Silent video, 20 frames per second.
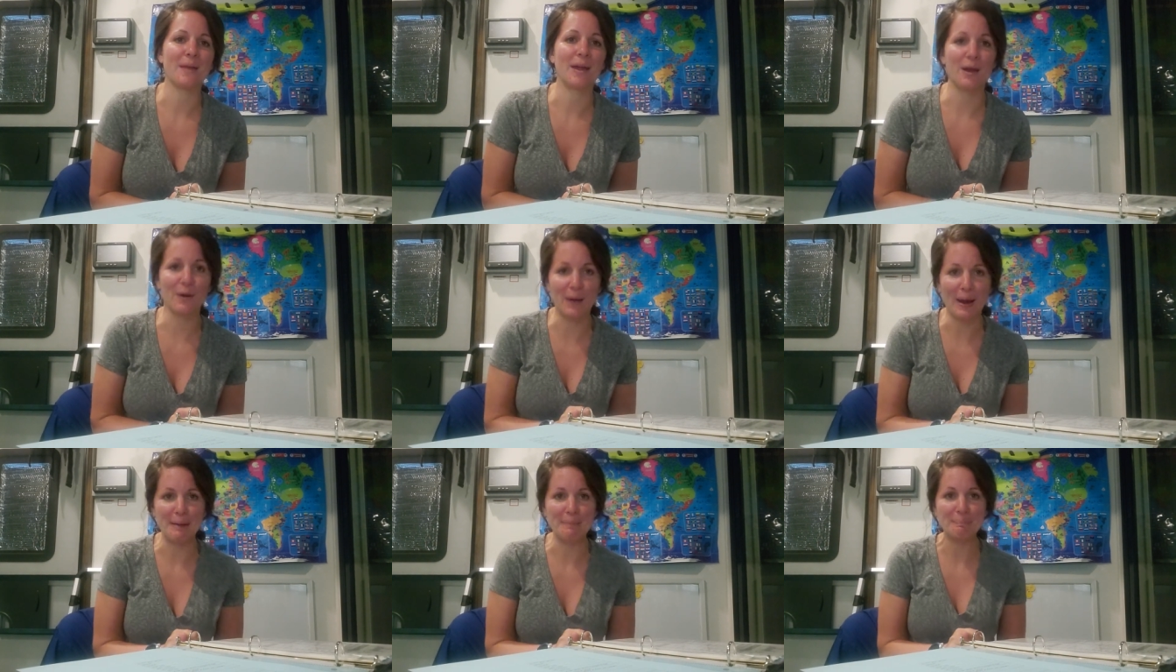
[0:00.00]

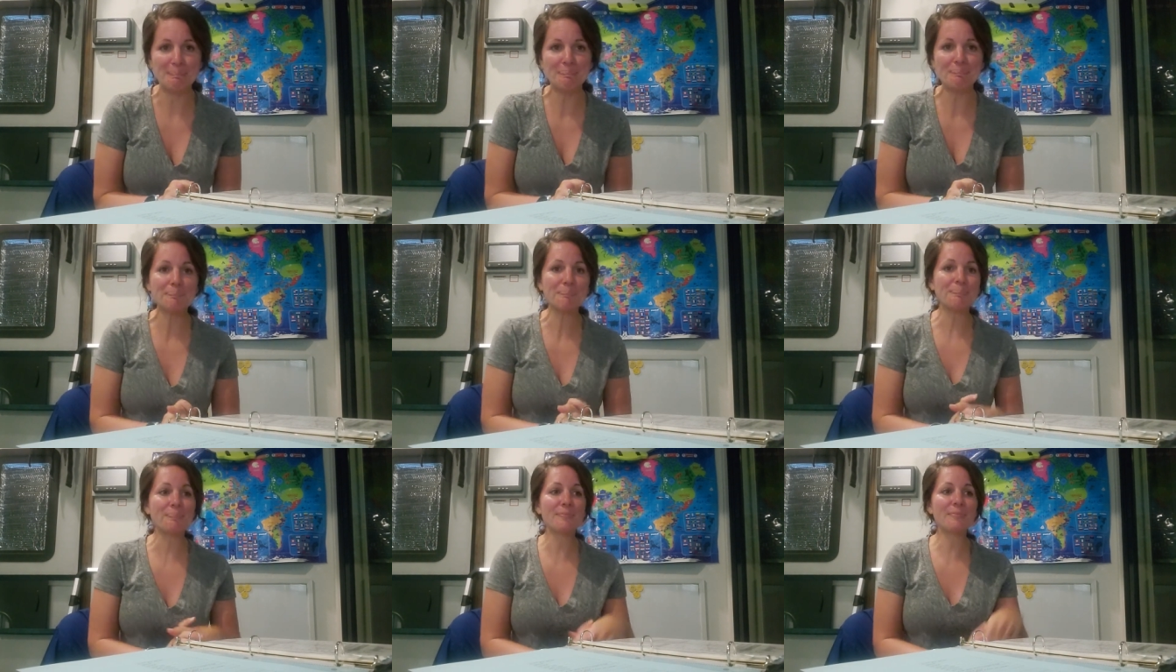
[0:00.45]
Okay,
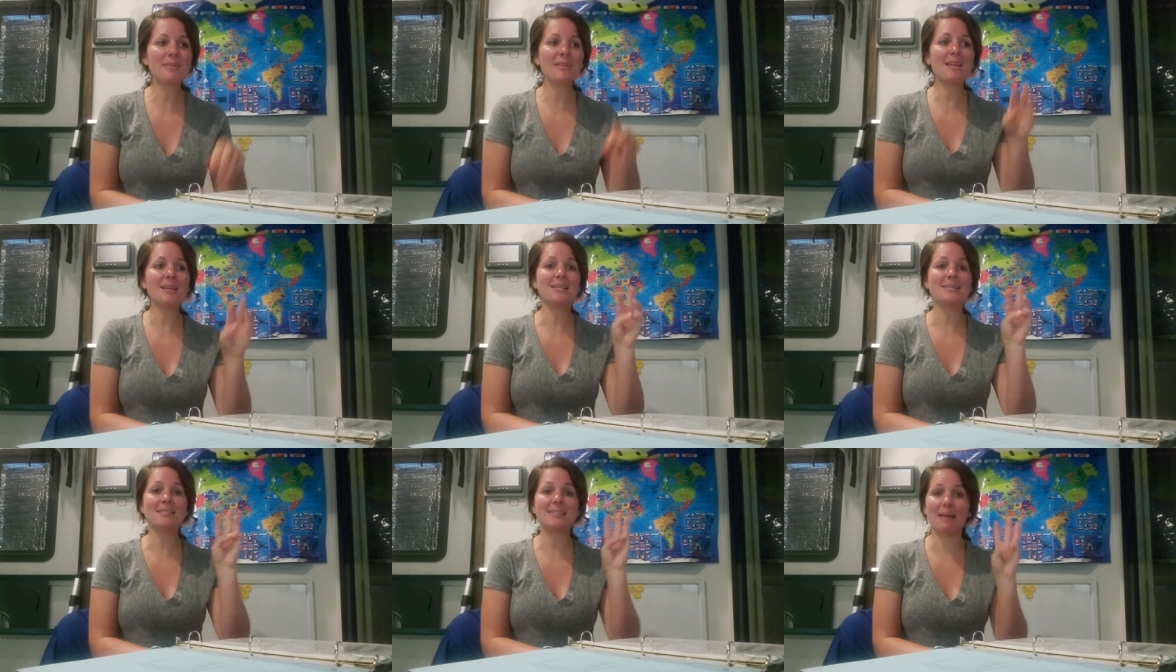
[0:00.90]

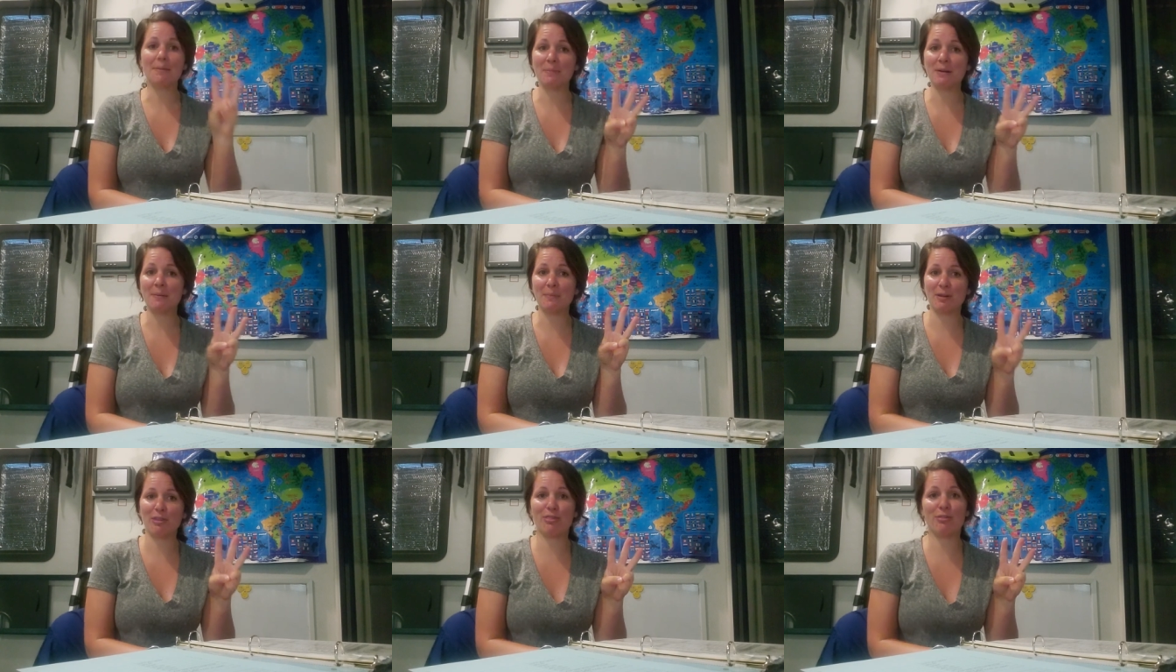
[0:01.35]
step
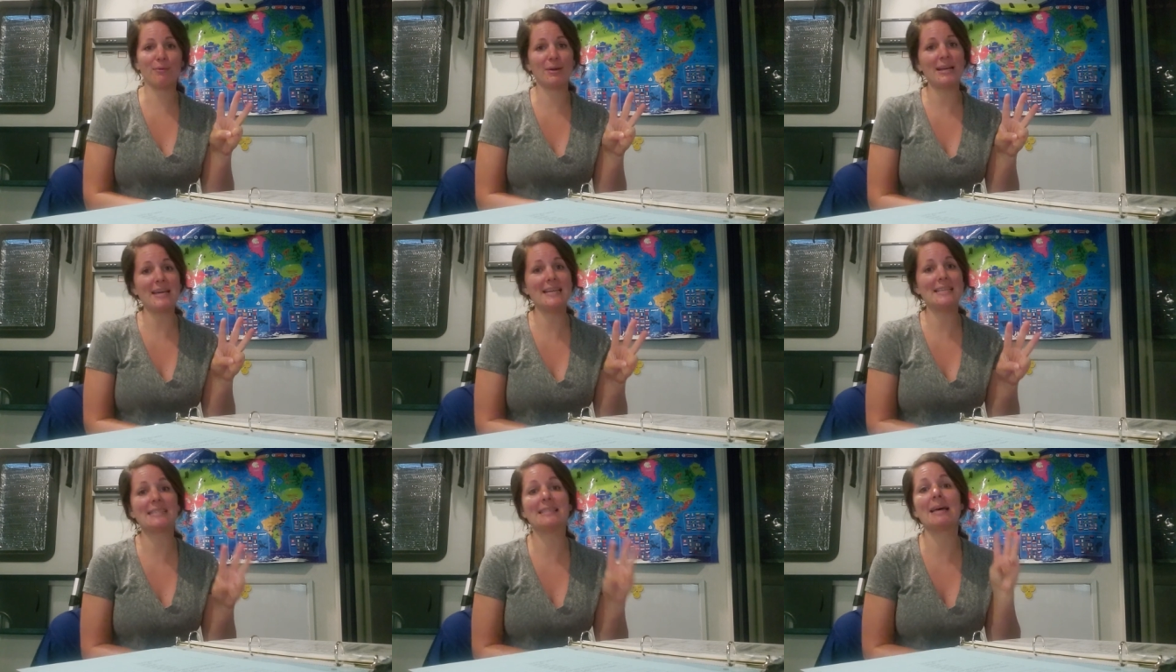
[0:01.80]
number three
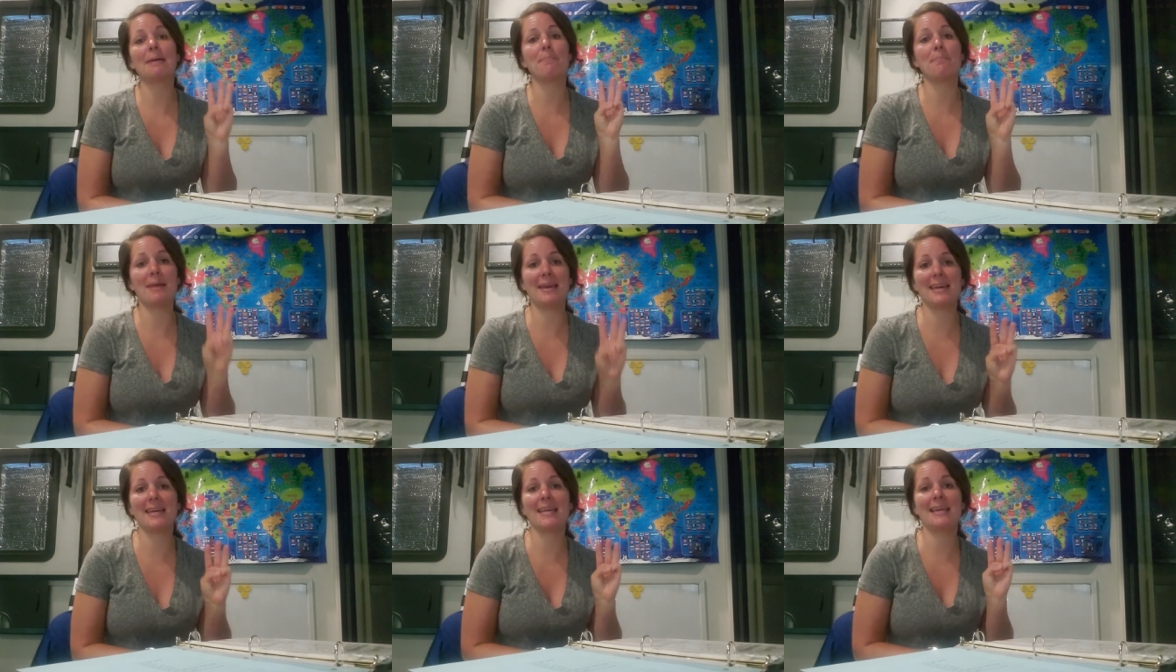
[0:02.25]
is then
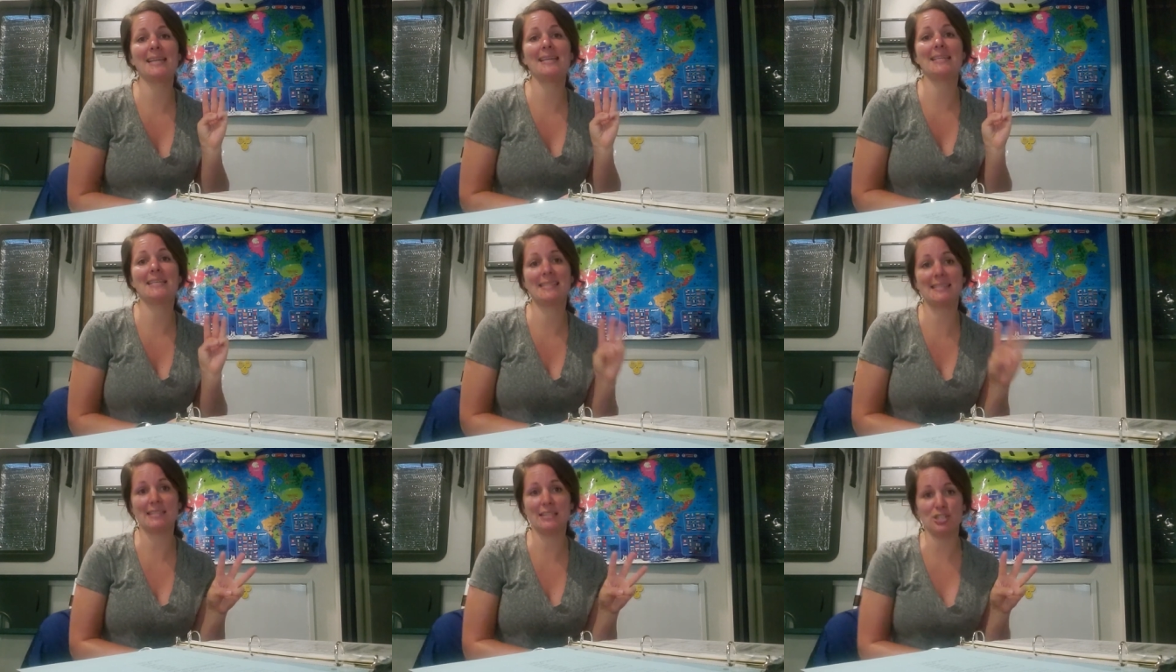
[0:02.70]
making
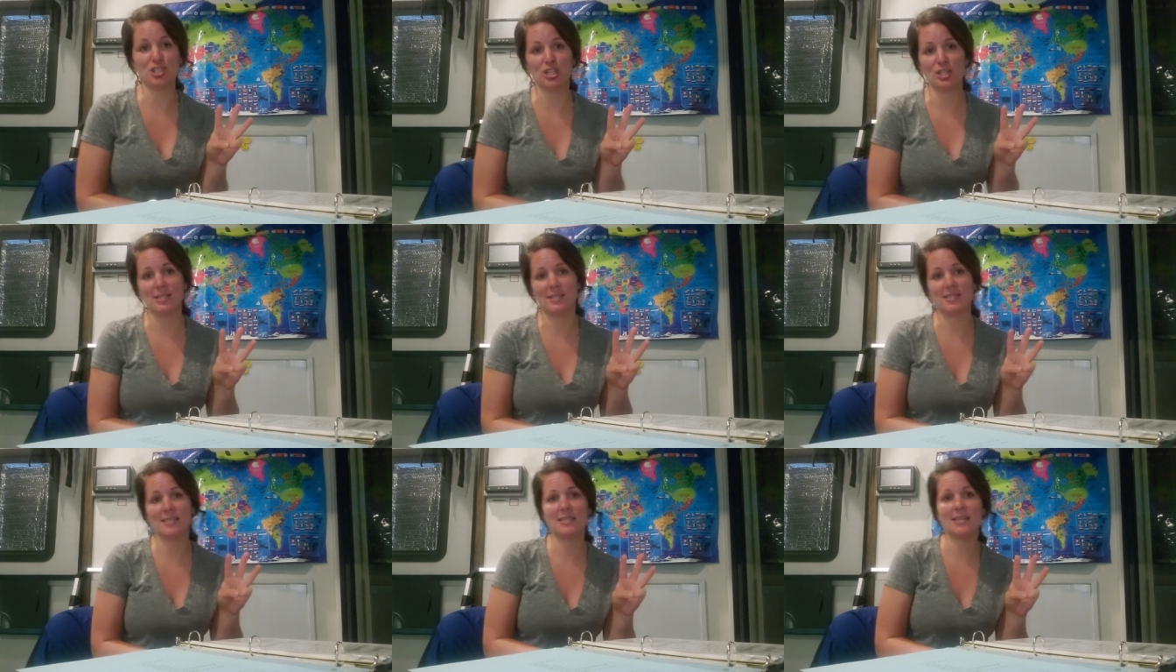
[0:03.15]

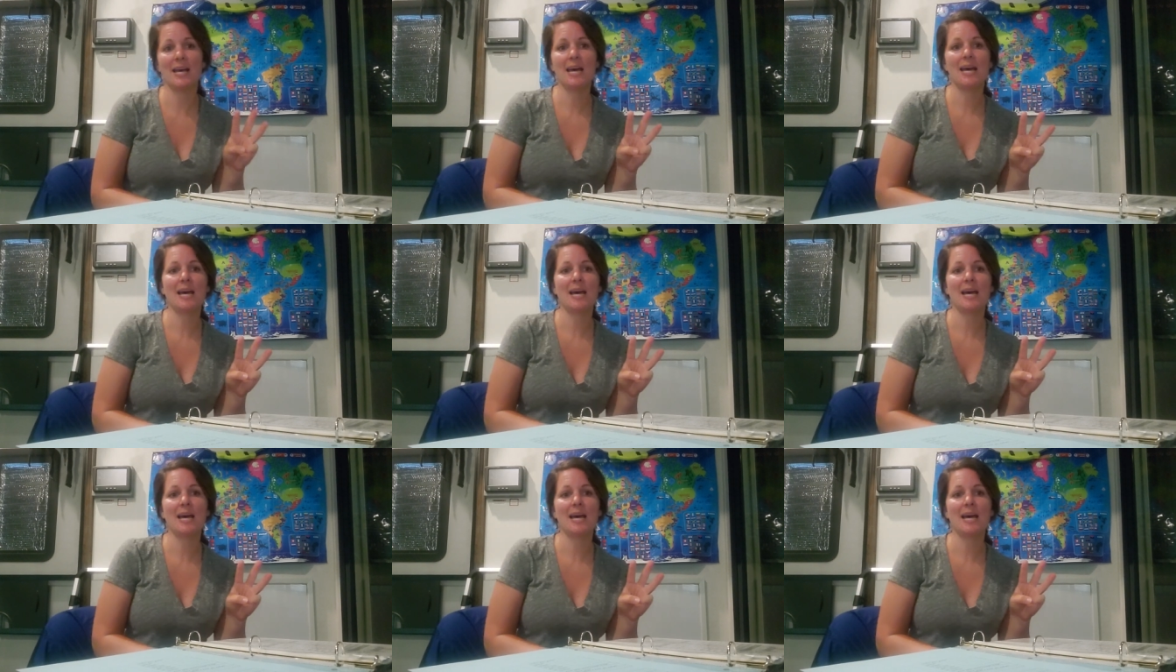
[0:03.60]
decisions,